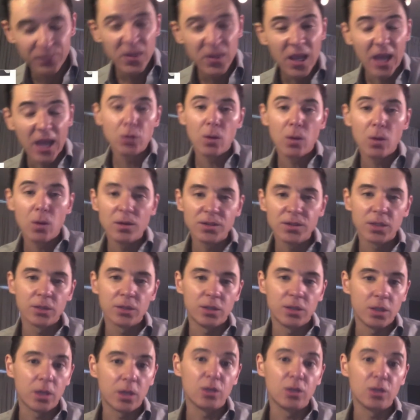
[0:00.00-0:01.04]
Mm-hmm. And you also,
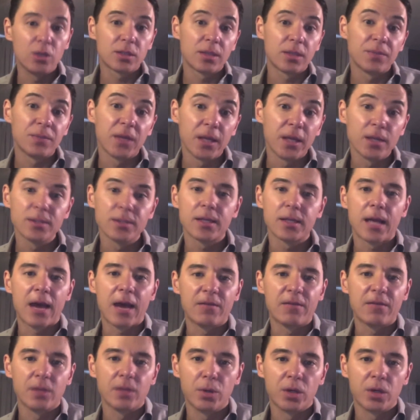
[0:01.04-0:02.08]
you know, something else that I
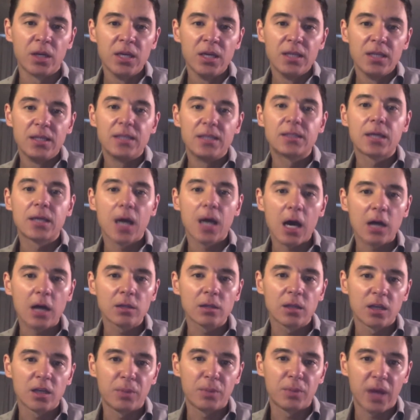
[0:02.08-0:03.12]
have in the book, these
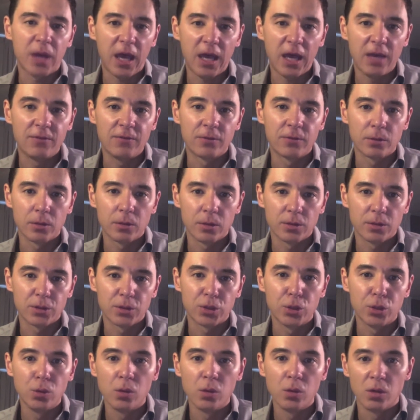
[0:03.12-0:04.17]
cognitive behavioral
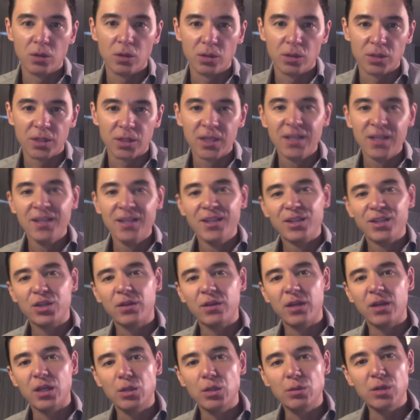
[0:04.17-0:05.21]
tools, so
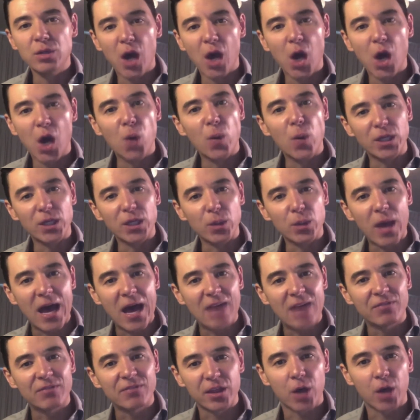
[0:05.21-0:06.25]
that you know when you
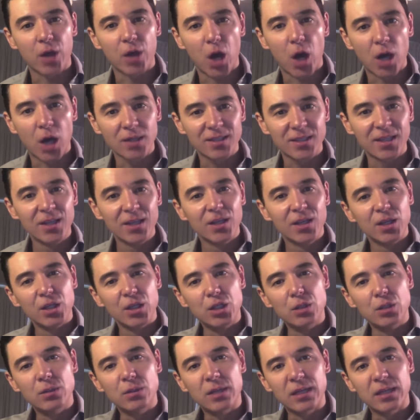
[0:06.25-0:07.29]
have a thought,
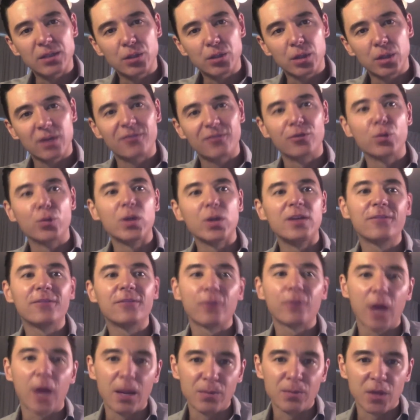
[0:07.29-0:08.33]
you can sort of
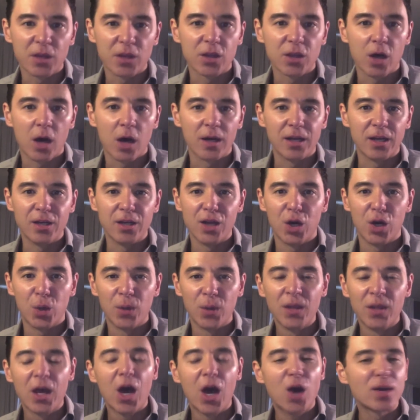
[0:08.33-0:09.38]
reframe the thought and
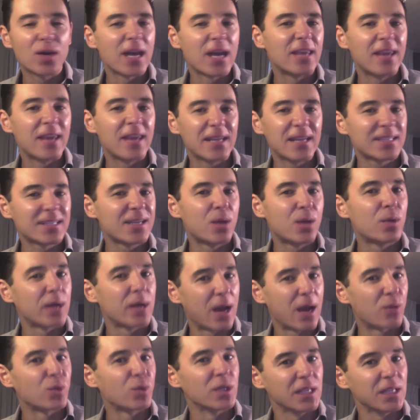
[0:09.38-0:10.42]
know, okay, that's not what
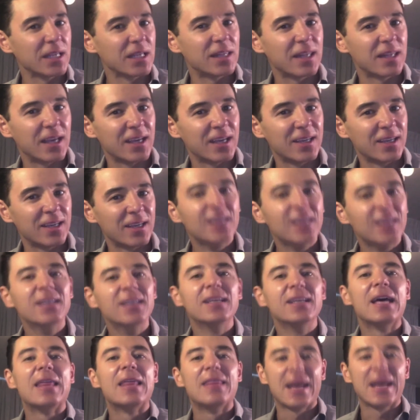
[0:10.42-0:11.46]
I really think.
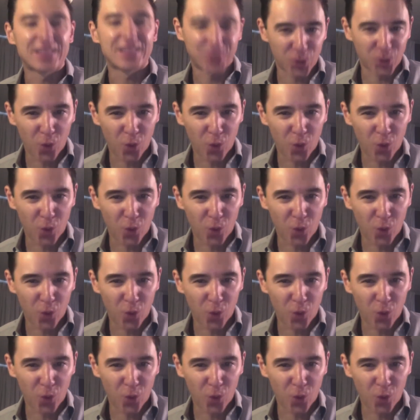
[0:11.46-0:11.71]
That's ah.